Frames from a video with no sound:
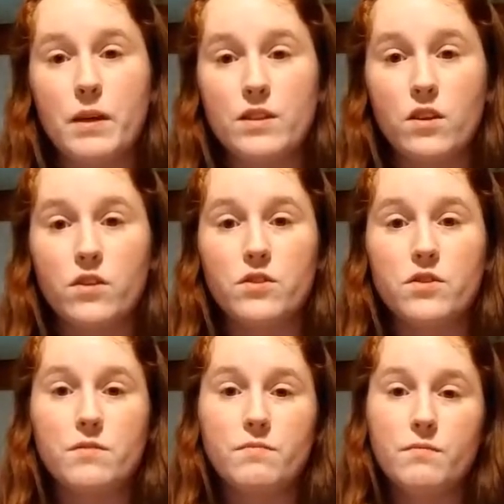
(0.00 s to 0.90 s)

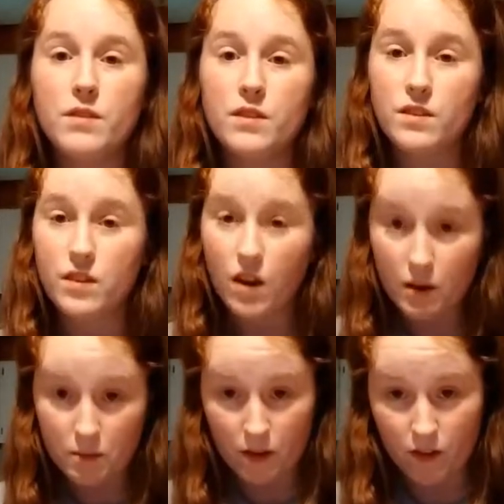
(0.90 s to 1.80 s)
daughter's
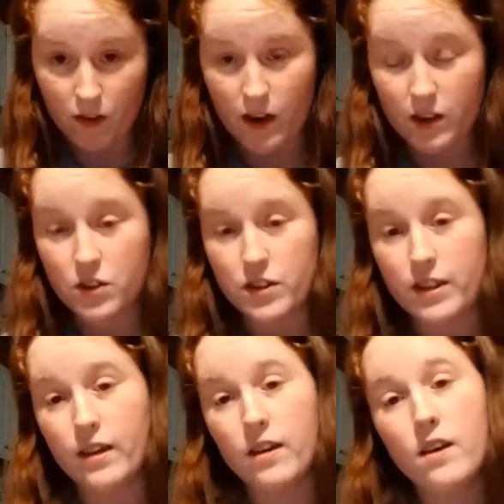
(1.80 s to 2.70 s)
godmother,
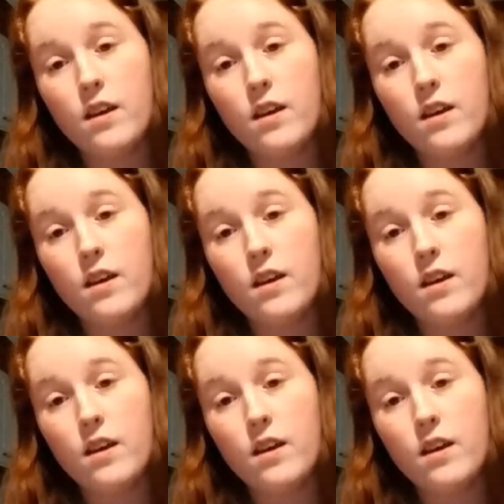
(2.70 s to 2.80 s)
actually,